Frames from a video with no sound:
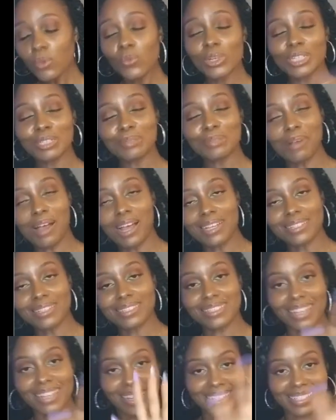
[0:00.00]
which
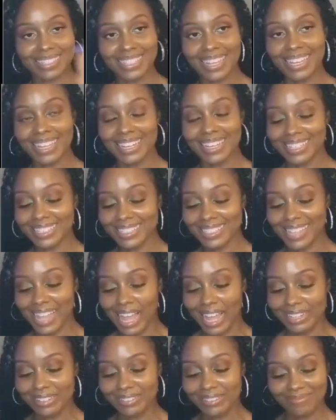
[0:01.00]
mine's, like I said, is
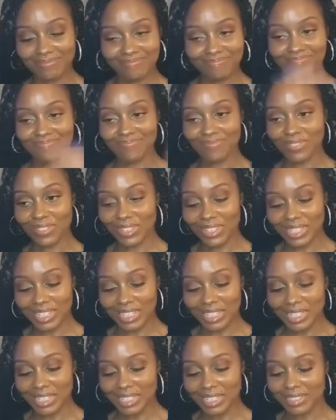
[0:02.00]
not
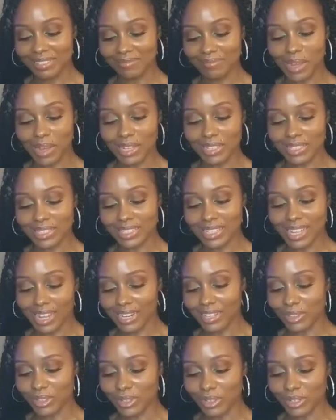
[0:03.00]
good. Mine's
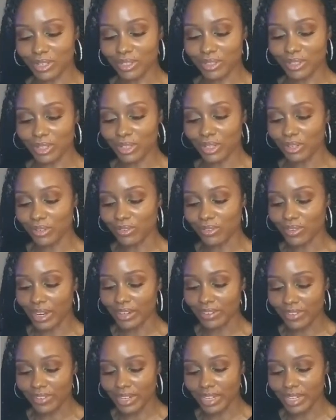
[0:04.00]
not in the
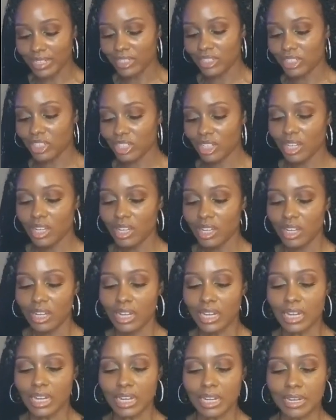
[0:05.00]
right range.
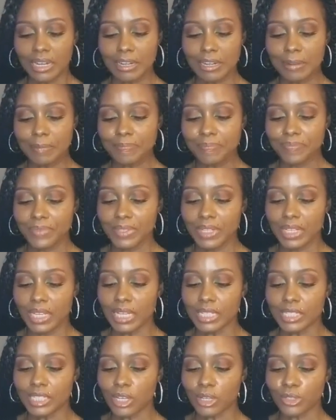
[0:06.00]

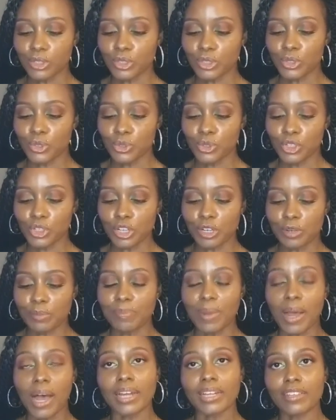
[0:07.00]
It tells you your
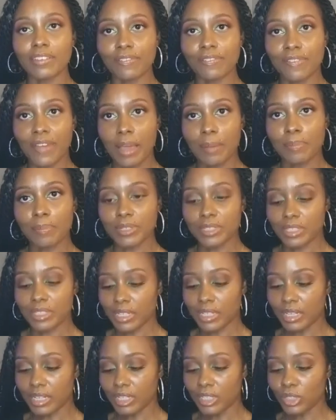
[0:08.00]
body fat
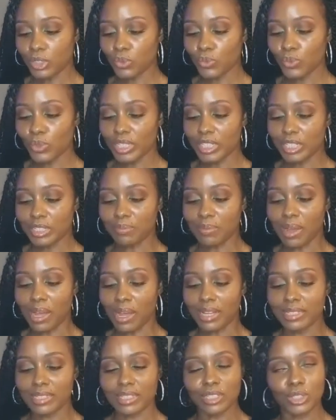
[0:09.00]
percentage, which
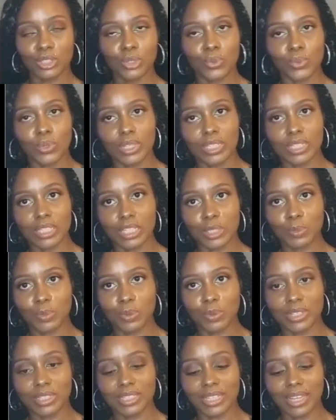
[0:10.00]
mine is
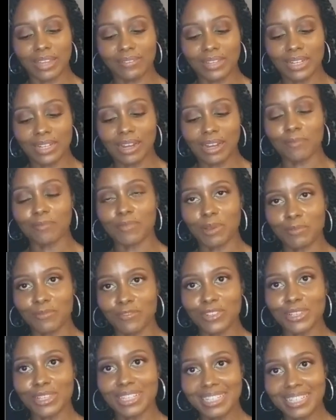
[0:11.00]
26.7. I'm
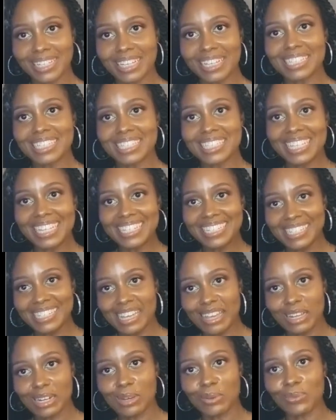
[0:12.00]
feeling good. It's getting
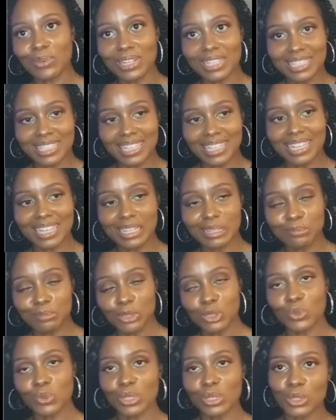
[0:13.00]
down. I want to get in
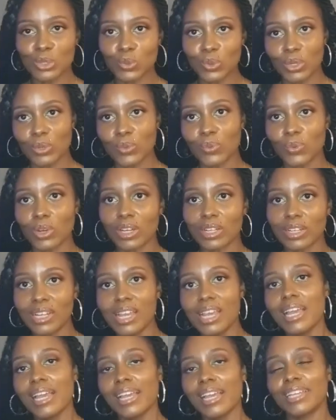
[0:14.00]
between 21
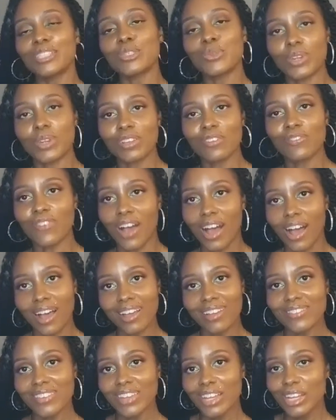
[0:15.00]
and
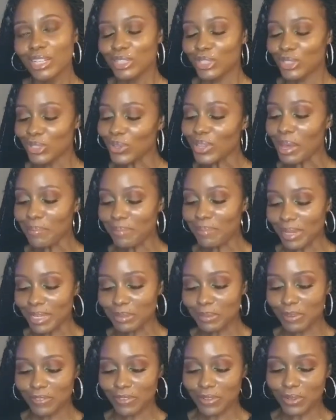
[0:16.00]
25, so that
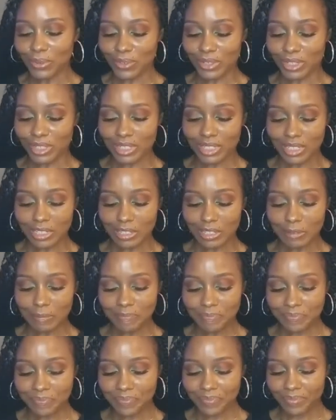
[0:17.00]
makes me feel really good.
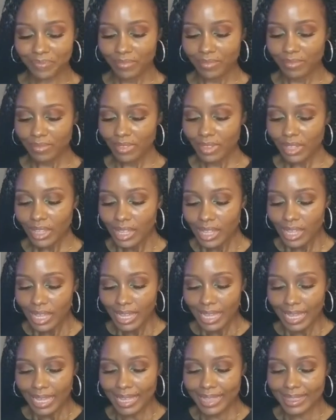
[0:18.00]

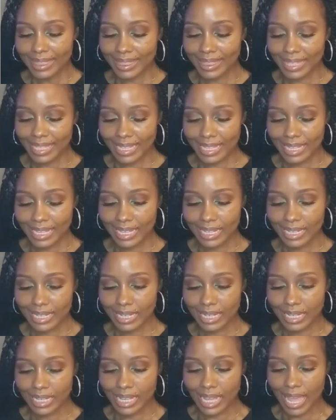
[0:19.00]
And then
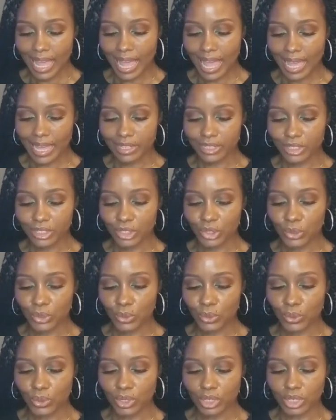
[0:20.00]
it has
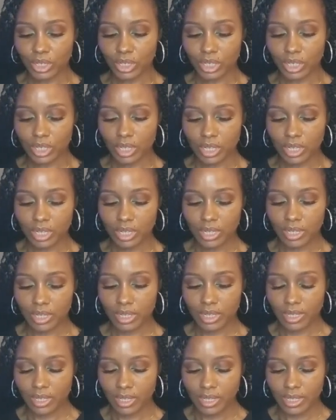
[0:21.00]
your,
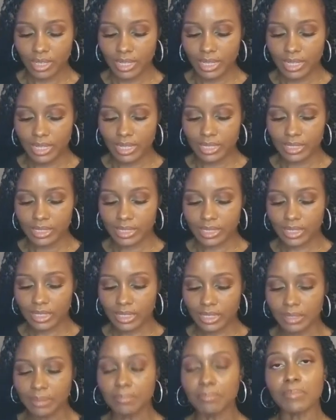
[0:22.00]
let's
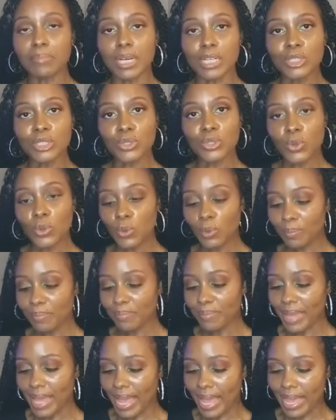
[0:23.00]
see, muscle
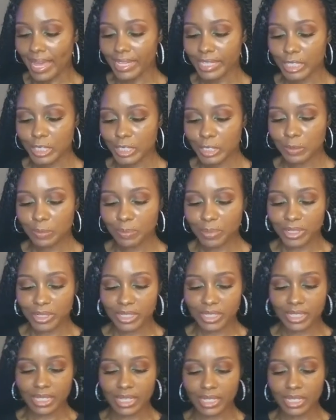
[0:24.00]
mass
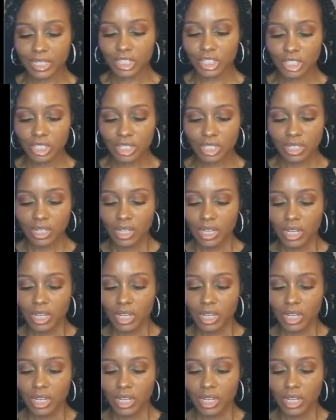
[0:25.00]
percentage.